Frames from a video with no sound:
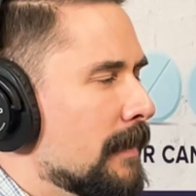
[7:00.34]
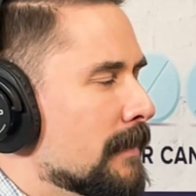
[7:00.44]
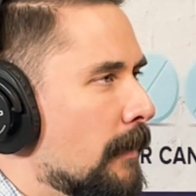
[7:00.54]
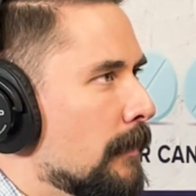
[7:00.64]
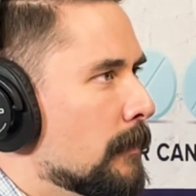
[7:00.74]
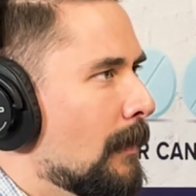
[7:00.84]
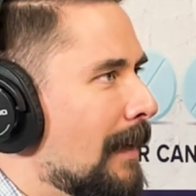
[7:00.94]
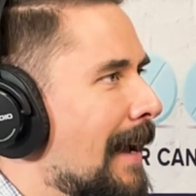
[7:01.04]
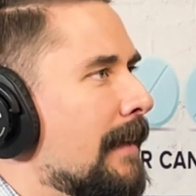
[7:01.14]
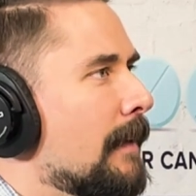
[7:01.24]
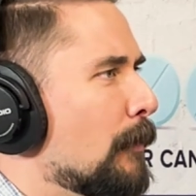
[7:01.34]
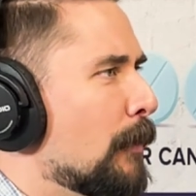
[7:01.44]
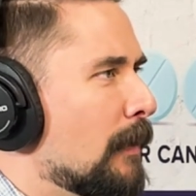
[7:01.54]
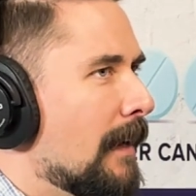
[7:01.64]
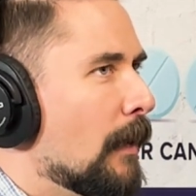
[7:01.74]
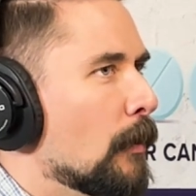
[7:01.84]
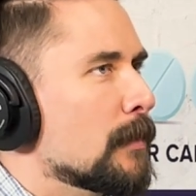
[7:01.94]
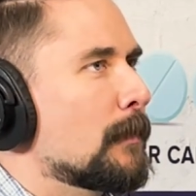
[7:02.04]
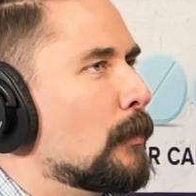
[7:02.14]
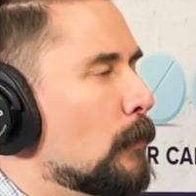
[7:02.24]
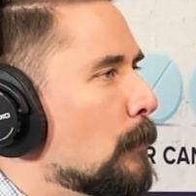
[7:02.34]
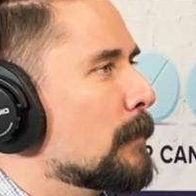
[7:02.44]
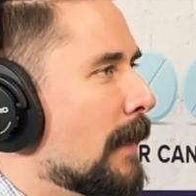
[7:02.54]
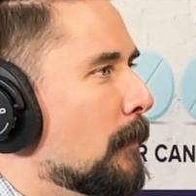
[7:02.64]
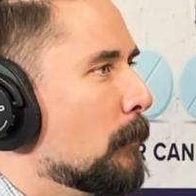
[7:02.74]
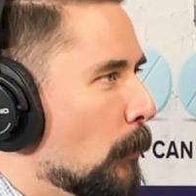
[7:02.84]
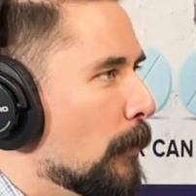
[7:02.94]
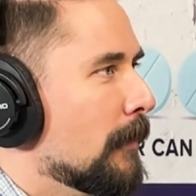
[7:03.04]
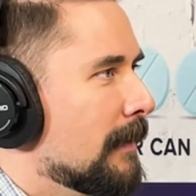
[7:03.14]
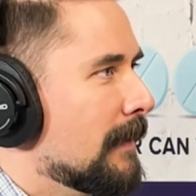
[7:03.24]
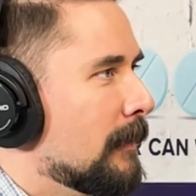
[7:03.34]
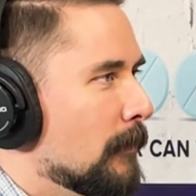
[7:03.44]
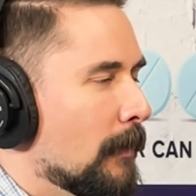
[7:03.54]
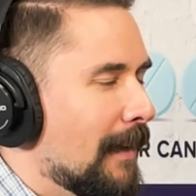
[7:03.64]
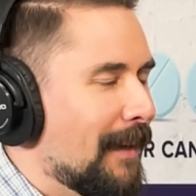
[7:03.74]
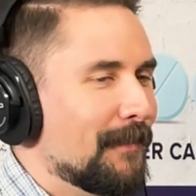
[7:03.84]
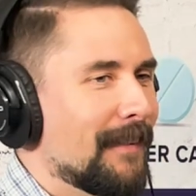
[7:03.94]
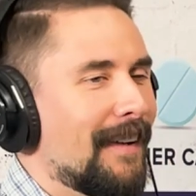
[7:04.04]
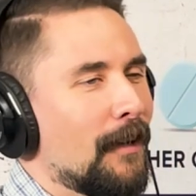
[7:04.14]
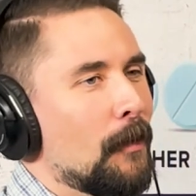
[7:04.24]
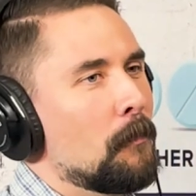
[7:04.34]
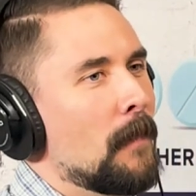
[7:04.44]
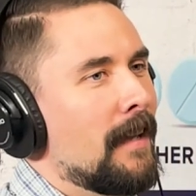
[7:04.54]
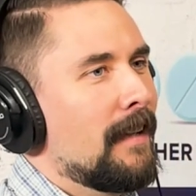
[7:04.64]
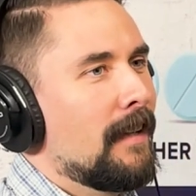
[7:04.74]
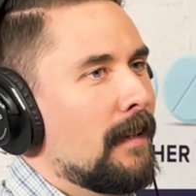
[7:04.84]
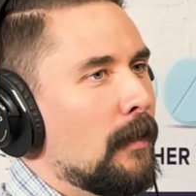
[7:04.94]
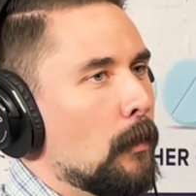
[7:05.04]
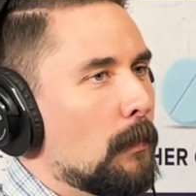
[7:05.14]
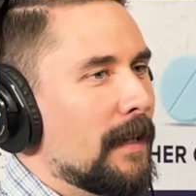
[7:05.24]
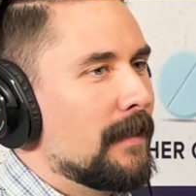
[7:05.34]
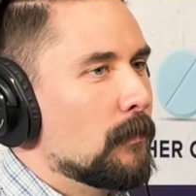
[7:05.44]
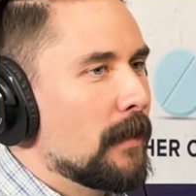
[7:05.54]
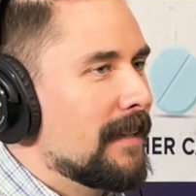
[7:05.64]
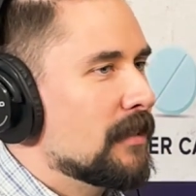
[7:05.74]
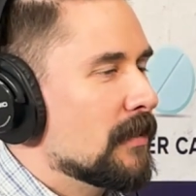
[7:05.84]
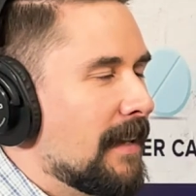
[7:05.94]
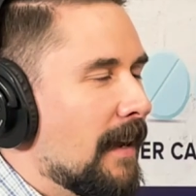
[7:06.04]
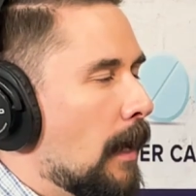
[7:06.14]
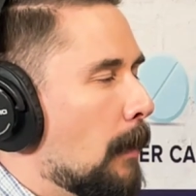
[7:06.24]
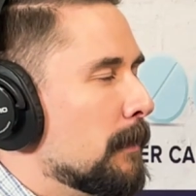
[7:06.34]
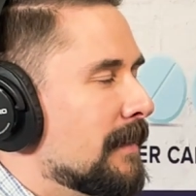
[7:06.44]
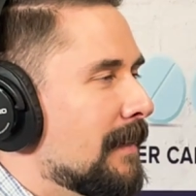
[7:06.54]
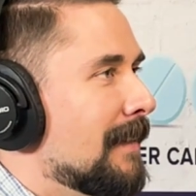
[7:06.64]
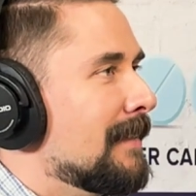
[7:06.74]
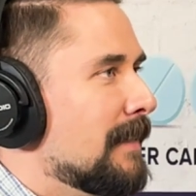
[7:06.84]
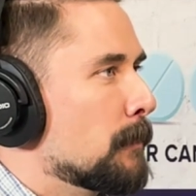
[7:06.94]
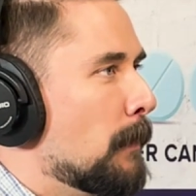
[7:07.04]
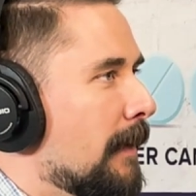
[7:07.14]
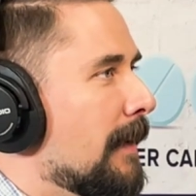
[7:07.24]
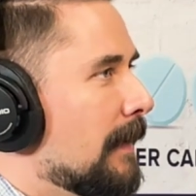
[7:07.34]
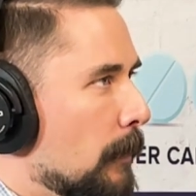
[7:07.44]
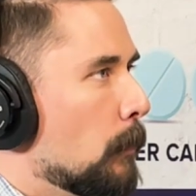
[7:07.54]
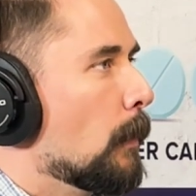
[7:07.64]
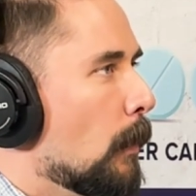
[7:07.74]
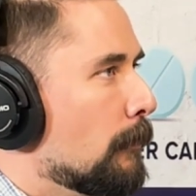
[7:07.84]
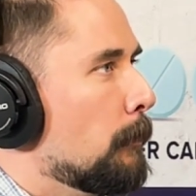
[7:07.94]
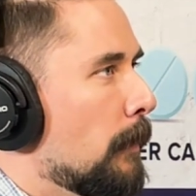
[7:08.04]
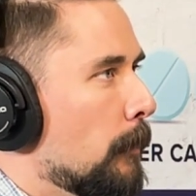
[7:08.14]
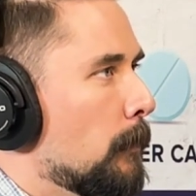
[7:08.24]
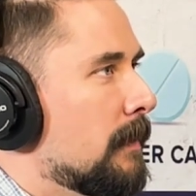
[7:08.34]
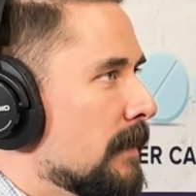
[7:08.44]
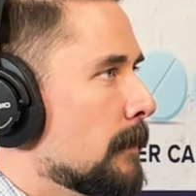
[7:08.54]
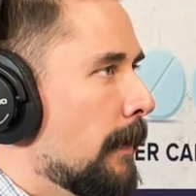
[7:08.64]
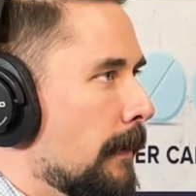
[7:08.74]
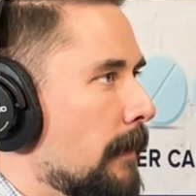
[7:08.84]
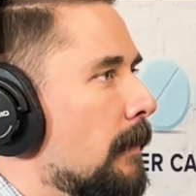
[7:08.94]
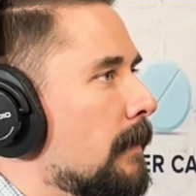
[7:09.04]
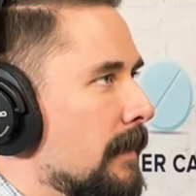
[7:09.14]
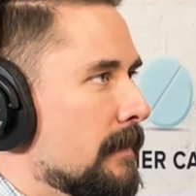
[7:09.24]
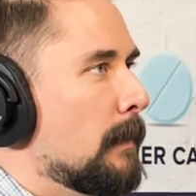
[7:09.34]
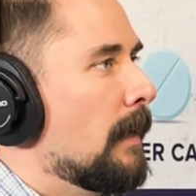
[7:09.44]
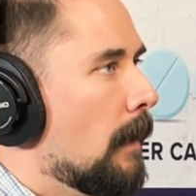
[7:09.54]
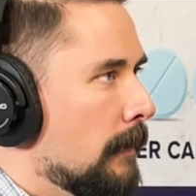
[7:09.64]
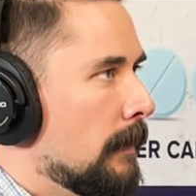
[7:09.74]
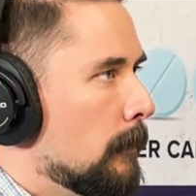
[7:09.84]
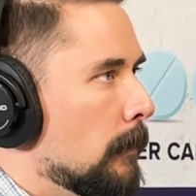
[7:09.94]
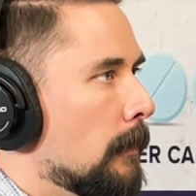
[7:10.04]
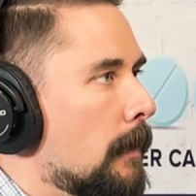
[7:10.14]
I started this role, I had never heard someone use that word in real life. But it really is just the opposite of disparity. And I think we're all familiar with disparity, right? Things being unequal.